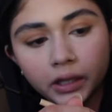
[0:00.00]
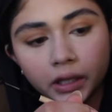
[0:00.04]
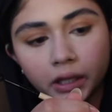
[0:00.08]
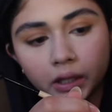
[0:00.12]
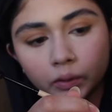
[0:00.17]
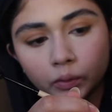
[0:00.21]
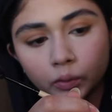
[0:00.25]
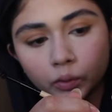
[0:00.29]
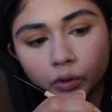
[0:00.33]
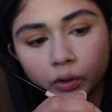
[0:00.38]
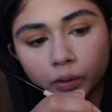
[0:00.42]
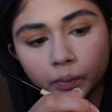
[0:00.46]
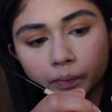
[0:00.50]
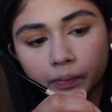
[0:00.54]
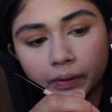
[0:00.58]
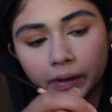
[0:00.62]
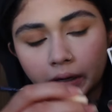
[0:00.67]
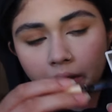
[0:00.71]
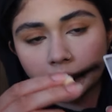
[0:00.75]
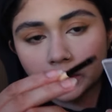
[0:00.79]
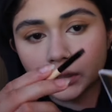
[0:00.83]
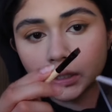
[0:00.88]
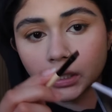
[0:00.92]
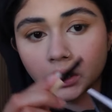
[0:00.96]
A warm
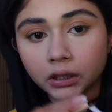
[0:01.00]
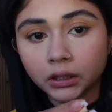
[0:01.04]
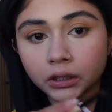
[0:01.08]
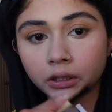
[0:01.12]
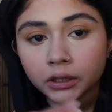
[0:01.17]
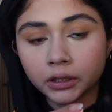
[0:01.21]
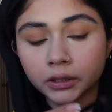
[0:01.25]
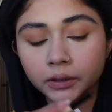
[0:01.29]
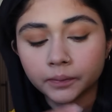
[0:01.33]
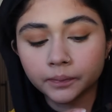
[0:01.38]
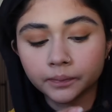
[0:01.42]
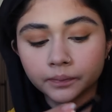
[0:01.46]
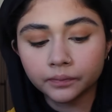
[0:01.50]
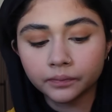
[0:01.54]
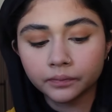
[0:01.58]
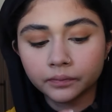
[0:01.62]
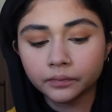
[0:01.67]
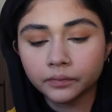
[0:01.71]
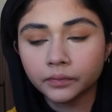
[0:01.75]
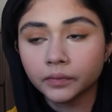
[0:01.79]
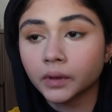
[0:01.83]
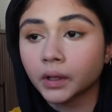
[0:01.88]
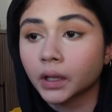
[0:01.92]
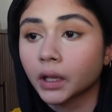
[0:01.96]
brown color
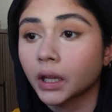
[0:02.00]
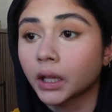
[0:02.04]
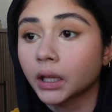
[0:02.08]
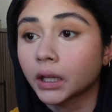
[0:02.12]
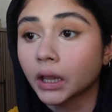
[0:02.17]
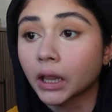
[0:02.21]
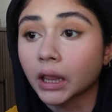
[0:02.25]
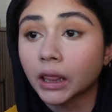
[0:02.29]
and